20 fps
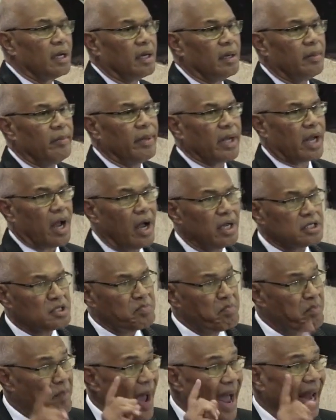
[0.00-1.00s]
Because
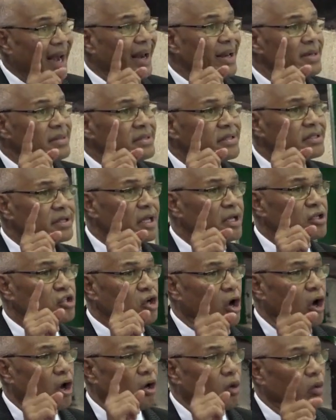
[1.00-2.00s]
balance is
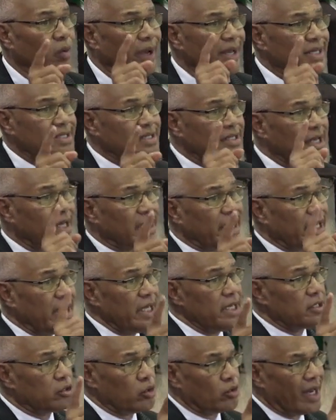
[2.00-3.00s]
always the
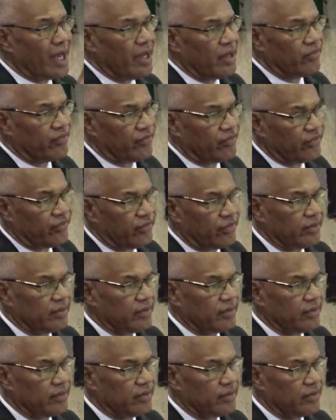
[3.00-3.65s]
key to life.